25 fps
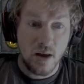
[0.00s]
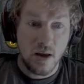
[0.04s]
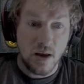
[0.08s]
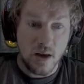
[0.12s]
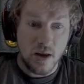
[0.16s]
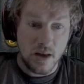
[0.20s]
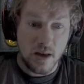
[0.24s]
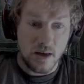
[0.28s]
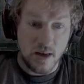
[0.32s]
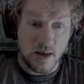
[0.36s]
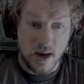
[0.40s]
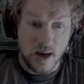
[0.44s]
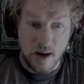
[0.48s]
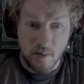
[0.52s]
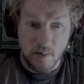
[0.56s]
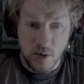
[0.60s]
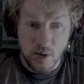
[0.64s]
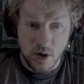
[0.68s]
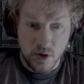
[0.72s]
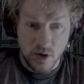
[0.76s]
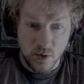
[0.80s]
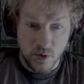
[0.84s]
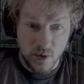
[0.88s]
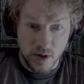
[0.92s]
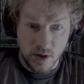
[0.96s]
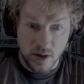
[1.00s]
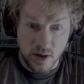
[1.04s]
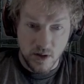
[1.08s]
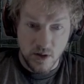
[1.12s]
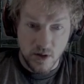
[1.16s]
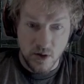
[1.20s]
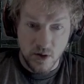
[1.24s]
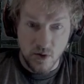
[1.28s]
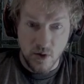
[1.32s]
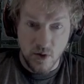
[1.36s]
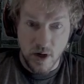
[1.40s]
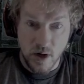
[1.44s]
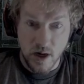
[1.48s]
damage with a
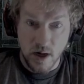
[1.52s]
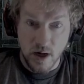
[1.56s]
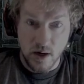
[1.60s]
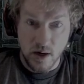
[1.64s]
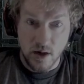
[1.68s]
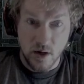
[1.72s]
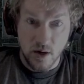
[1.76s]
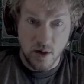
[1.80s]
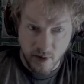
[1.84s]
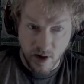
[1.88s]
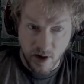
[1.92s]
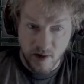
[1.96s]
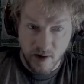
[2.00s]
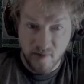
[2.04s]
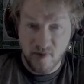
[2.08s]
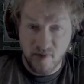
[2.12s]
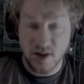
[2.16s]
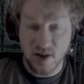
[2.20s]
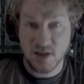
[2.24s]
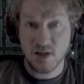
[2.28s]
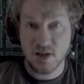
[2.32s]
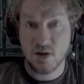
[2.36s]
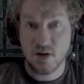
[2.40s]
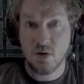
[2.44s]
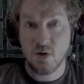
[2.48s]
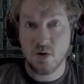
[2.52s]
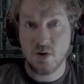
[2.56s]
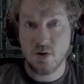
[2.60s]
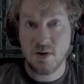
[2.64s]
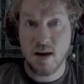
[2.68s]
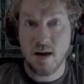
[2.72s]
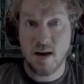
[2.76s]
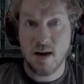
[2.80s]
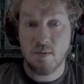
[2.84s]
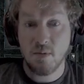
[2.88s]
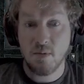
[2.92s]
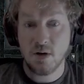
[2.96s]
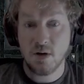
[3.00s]
two-hander, physical
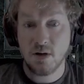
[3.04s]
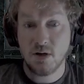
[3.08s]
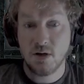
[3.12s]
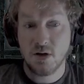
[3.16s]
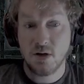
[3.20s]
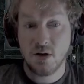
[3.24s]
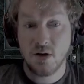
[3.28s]
damage.